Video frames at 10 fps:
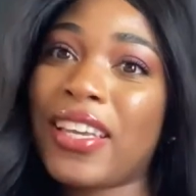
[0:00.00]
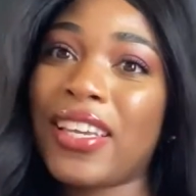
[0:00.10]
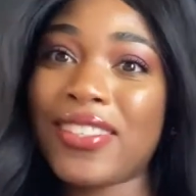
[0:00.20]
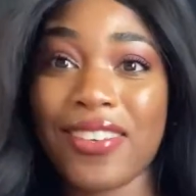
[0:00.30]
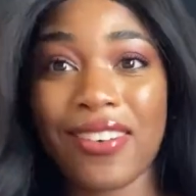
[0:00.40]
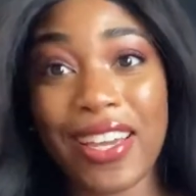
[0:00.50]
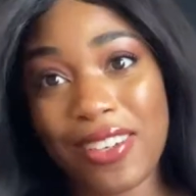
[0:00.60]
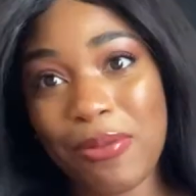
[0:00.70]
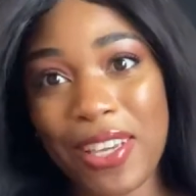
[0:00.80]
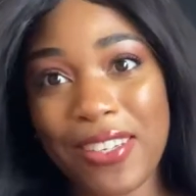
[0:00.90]
And so I
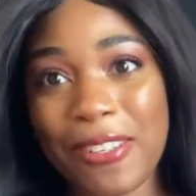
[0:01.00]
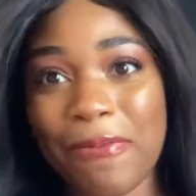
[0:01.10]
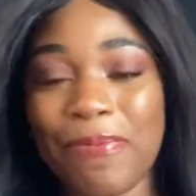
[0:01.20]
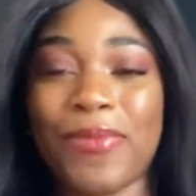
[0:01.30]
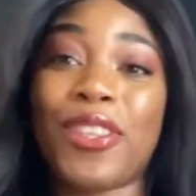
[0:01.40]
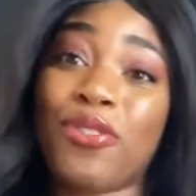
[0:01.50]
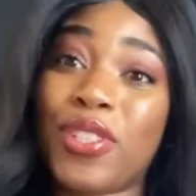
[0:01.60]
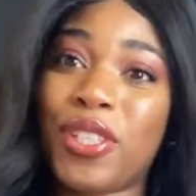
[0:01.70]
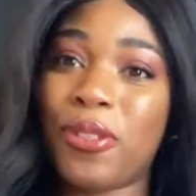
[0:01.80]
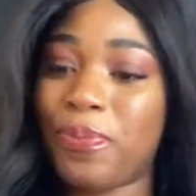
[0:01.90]
ended up getting them and they're really cute.